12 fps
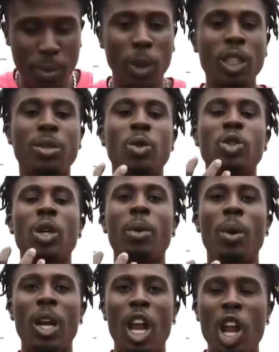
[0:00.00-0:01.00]
possible. So we
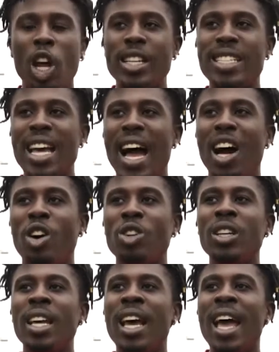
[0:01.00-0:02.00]
want to look down
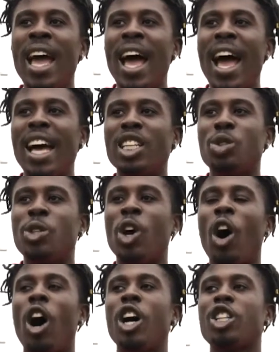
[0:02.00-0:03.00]
as we
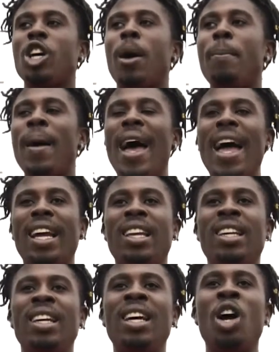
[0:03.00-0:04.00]
arch our back.
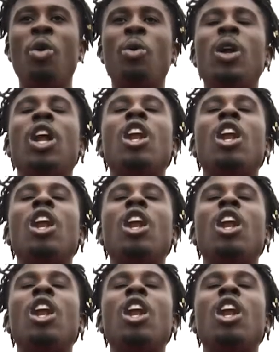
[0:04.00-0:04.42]
You want to